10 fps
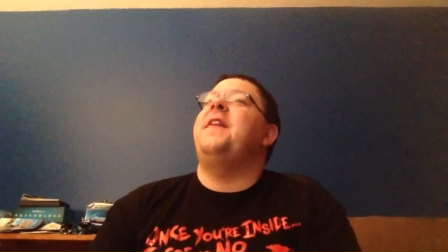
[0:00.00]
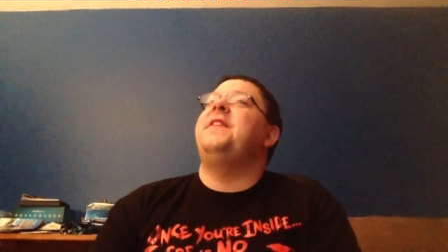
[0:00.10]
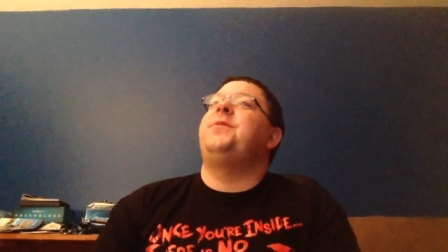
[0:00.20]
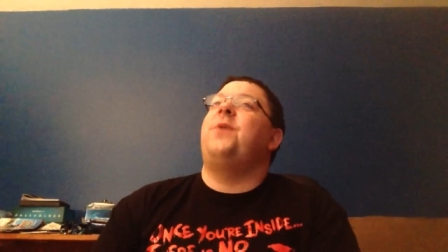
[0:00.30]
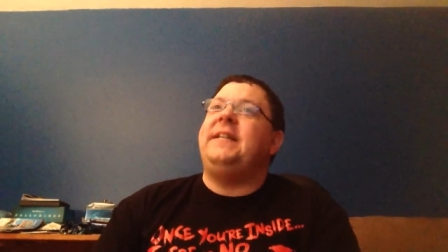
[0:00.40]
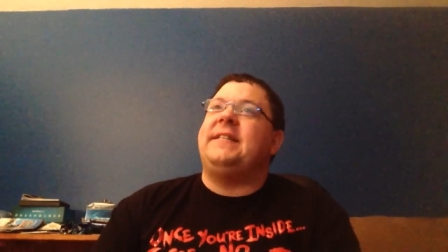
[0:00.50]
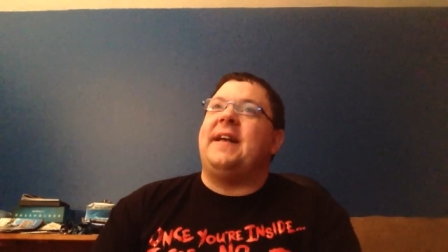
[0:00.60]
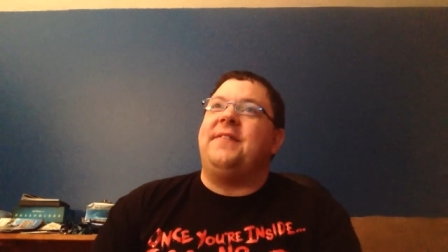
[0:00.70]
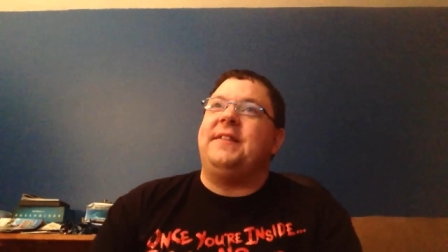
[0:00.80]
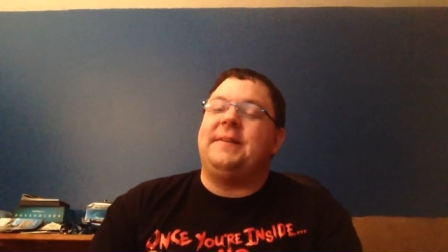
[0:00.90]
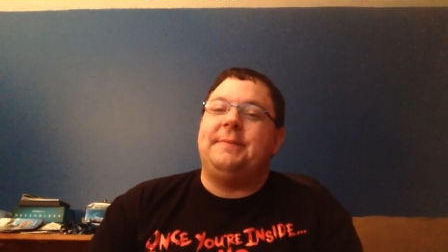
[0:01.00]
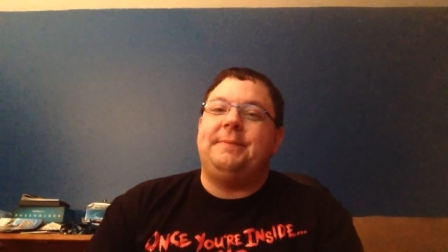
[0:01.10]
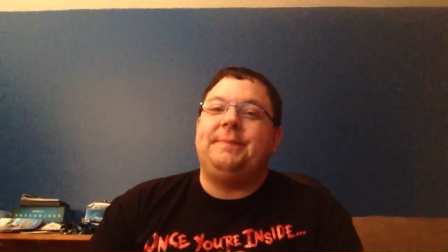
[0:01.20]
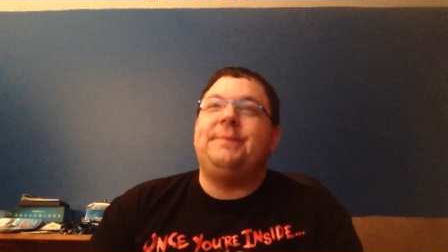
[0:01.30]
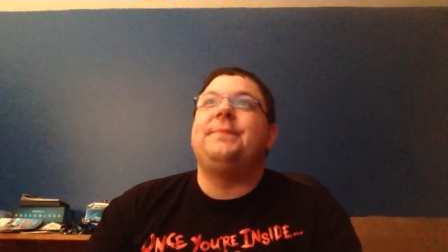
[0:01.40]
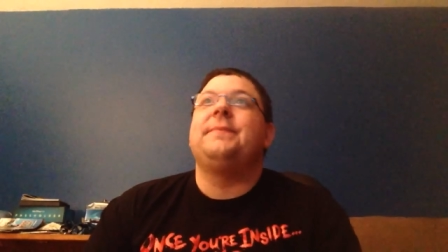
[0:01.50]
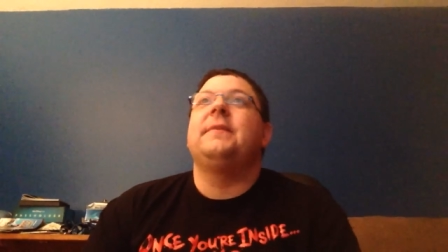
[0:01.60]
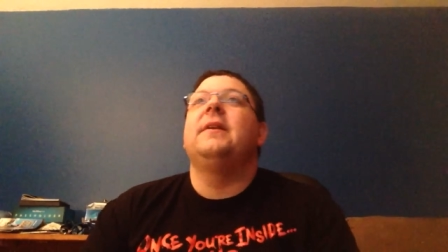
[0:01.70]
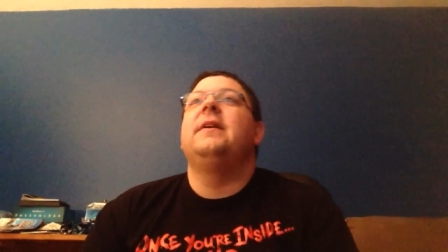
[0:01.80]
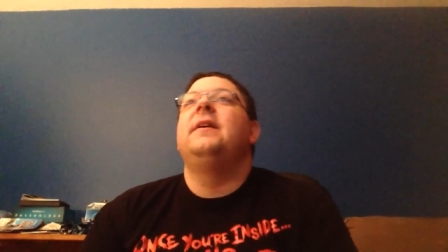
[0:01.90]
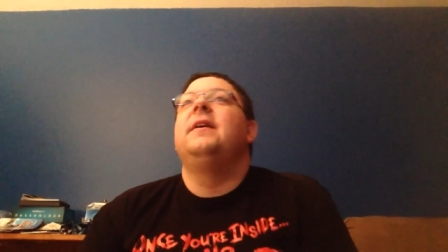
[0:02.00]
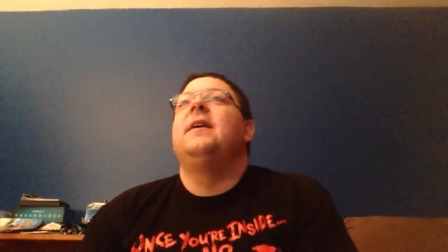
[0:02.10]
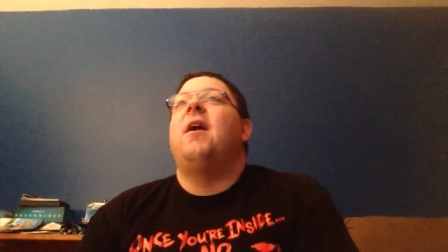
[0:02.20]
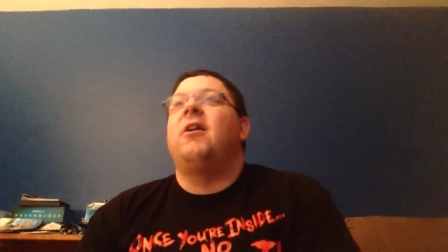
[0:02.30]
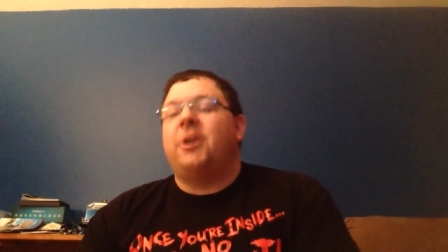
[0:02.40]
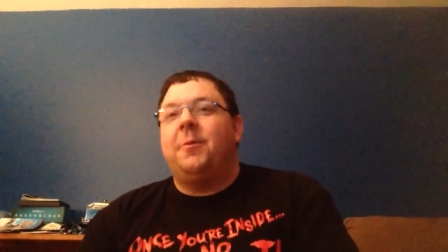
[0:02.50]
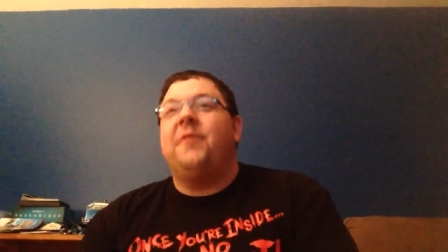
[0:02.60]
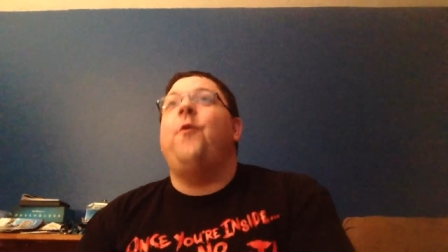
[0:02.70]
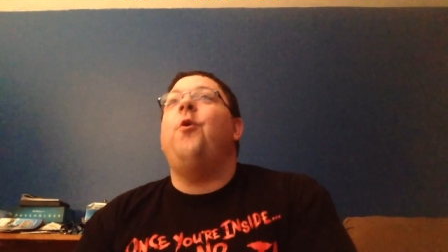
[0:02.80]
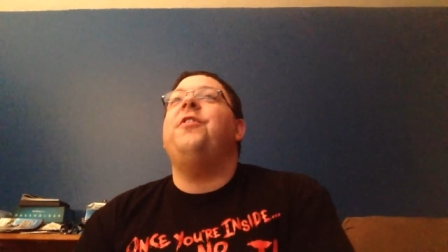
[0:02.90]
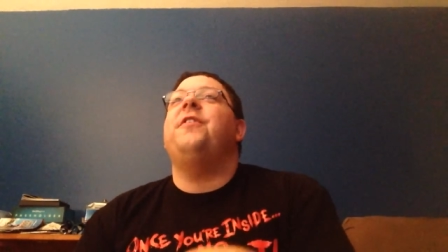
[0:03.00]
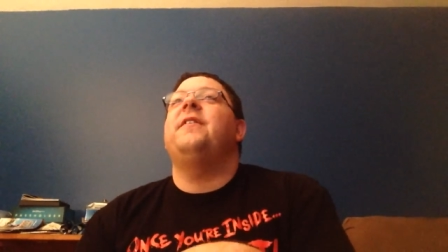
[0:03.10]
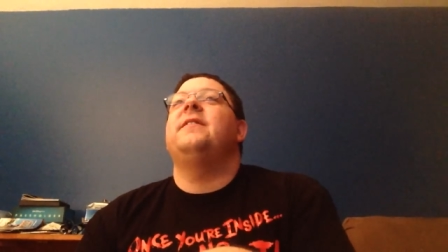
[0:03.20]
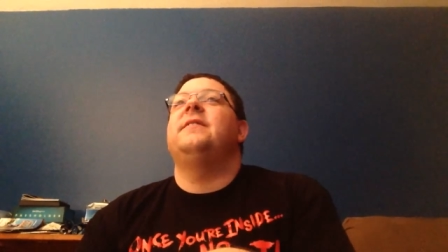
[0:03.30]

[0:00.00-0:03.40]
and the 27th. October 4th,